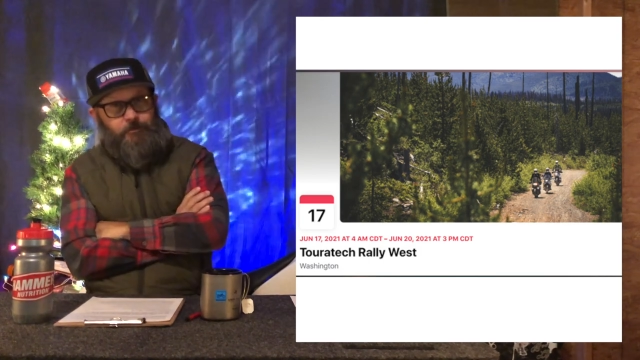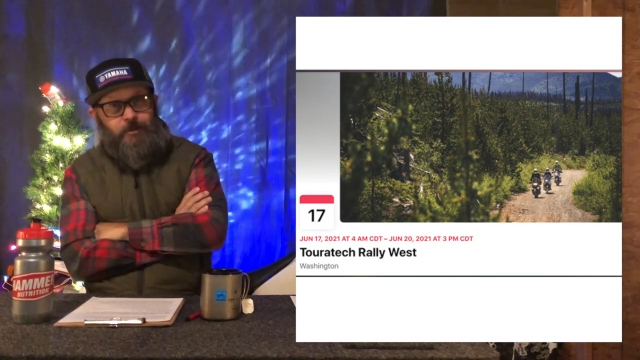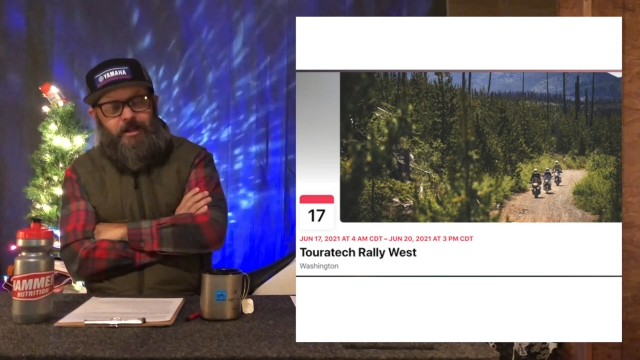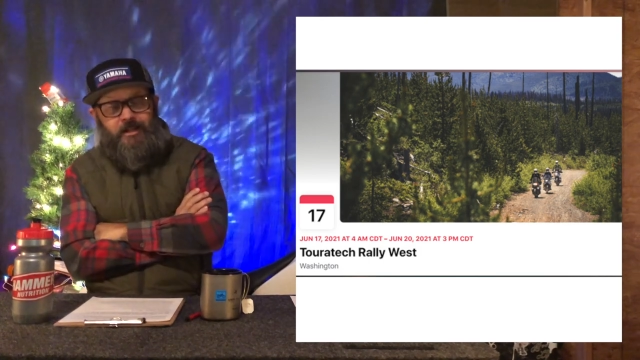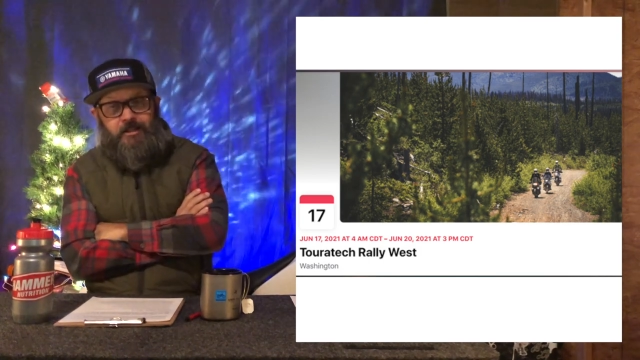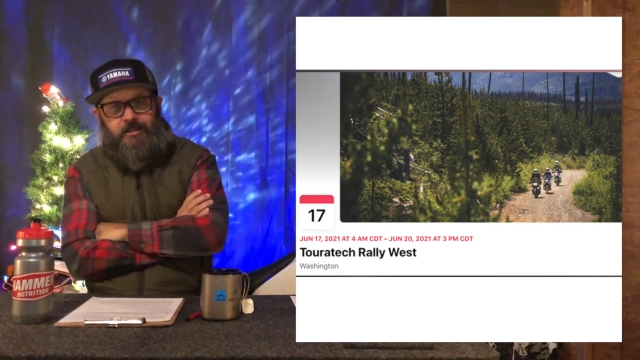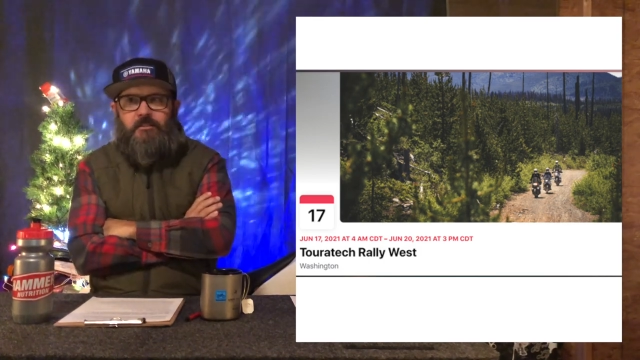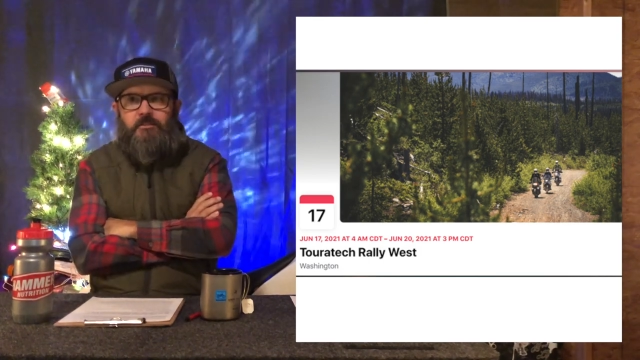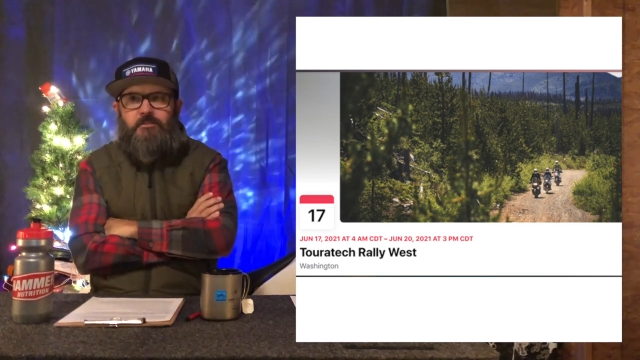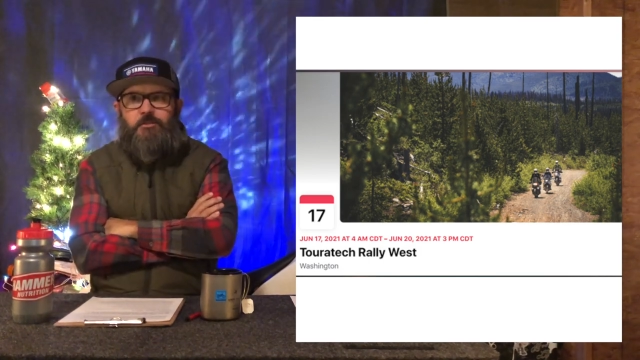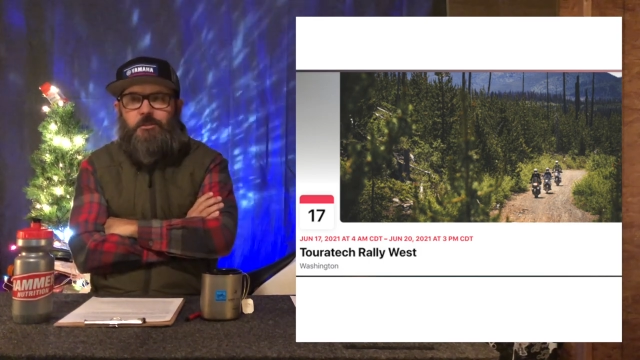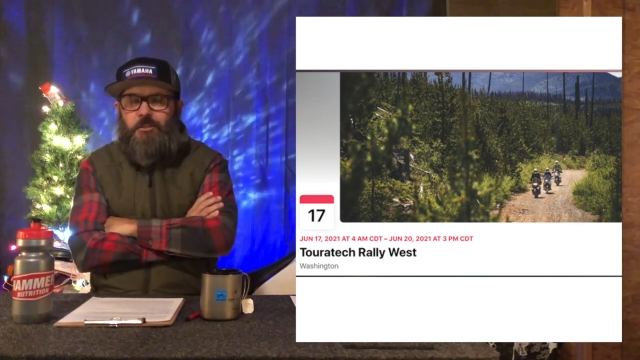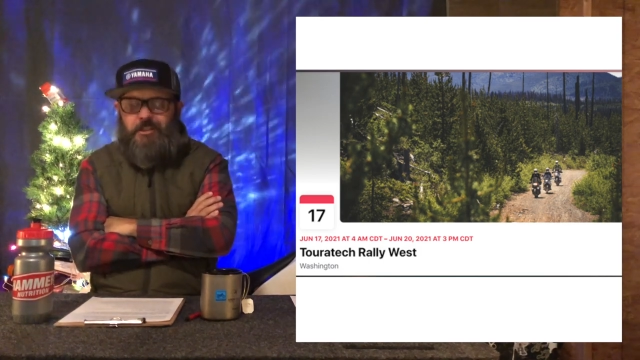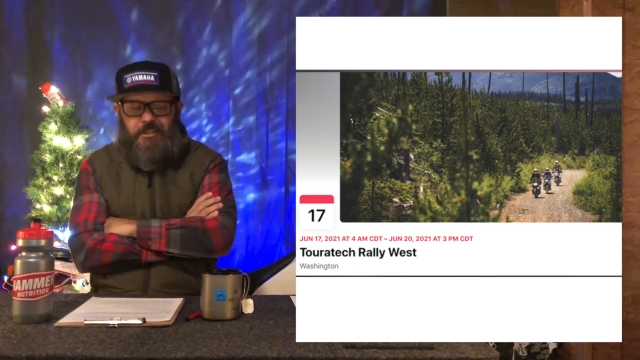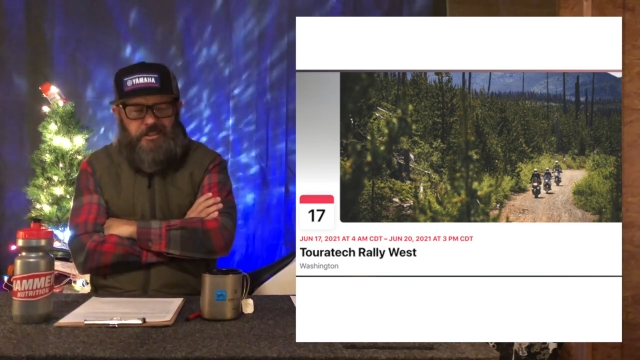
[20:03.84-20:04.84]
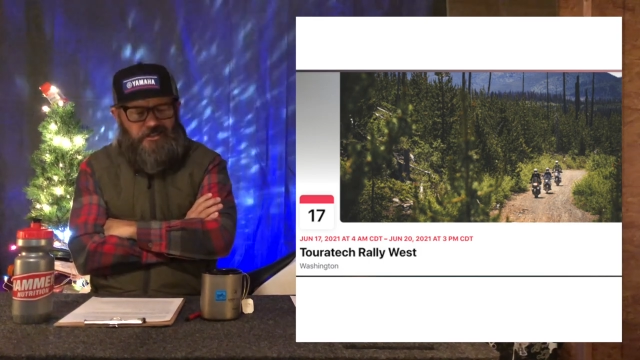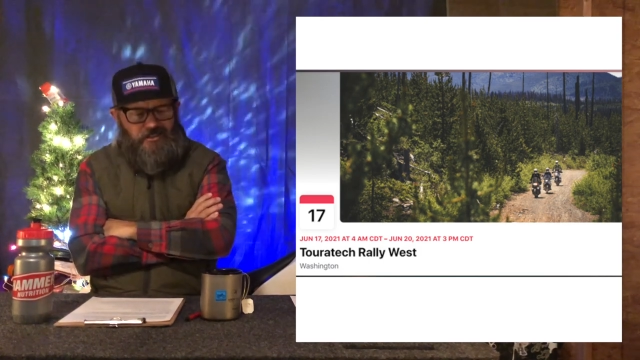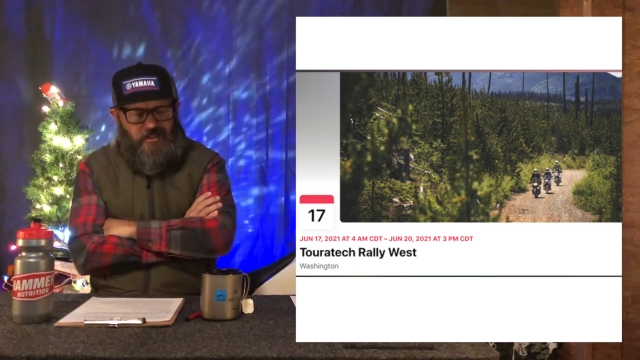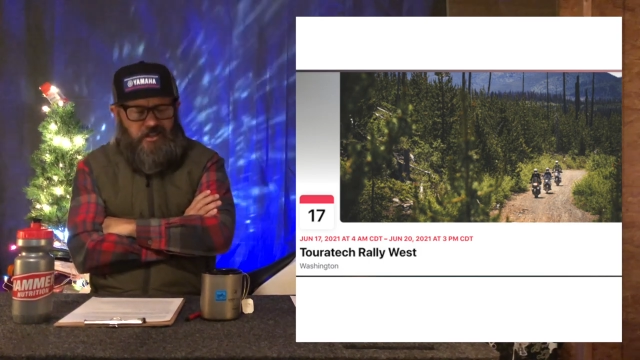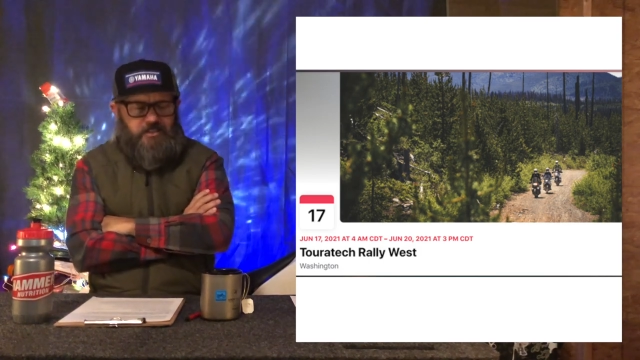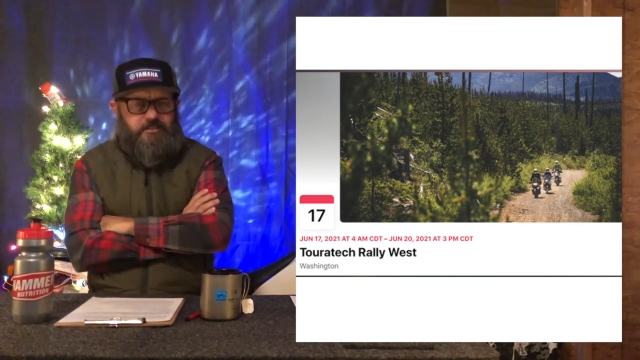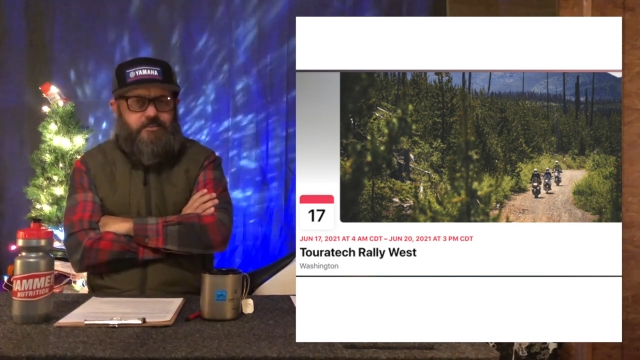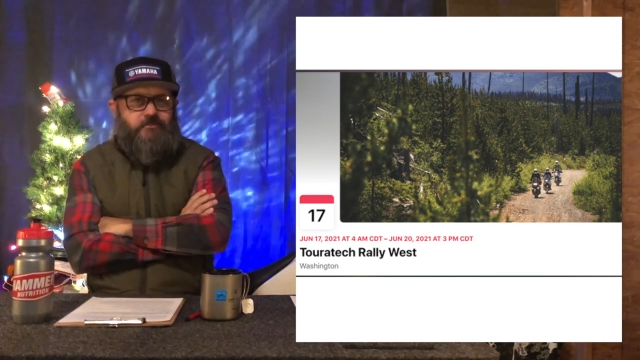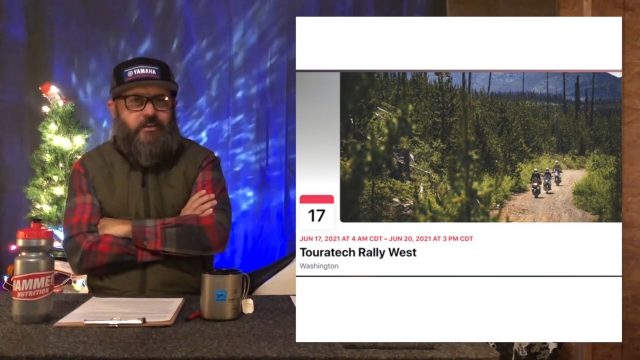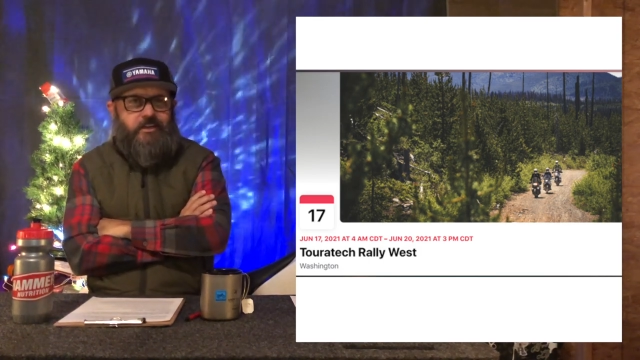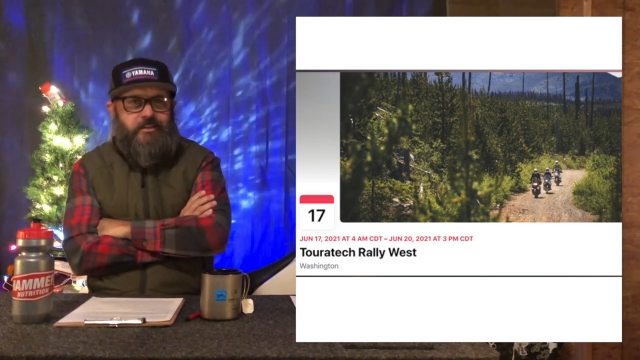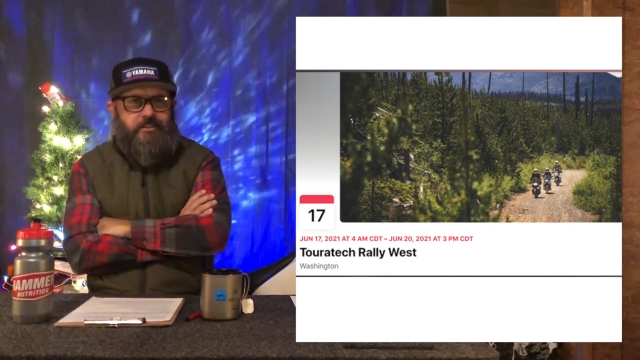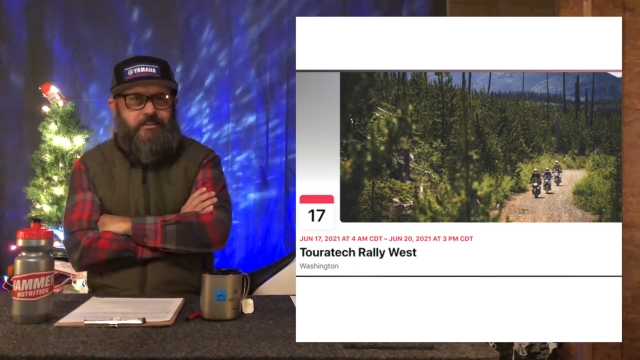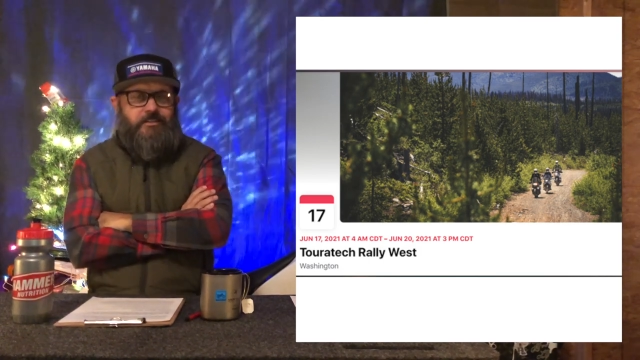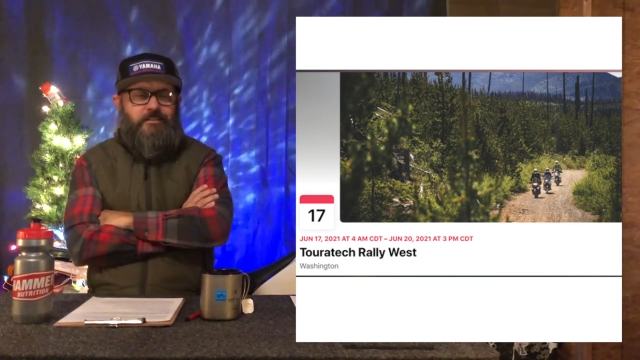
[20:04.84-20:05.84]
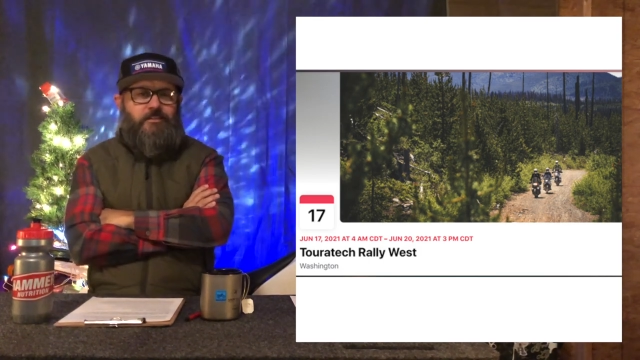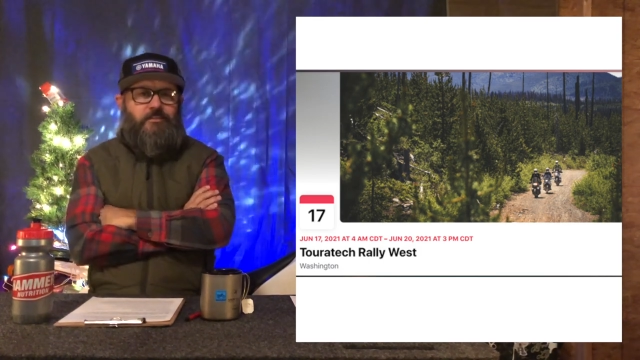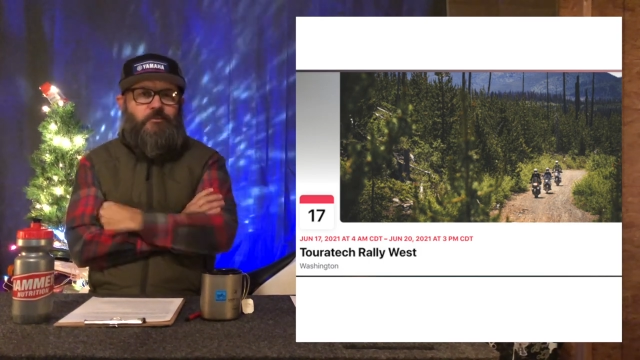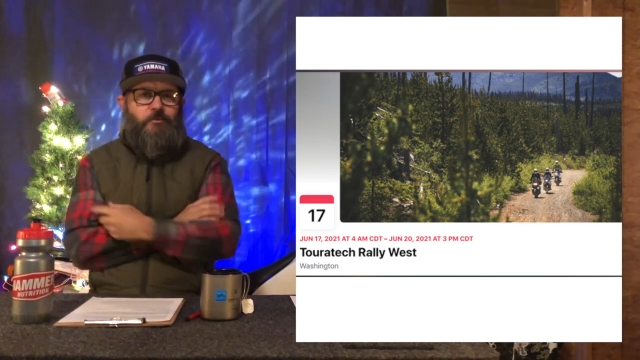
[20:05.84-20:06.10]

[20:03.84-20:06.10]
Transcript: Rally, so you can get lots of ideas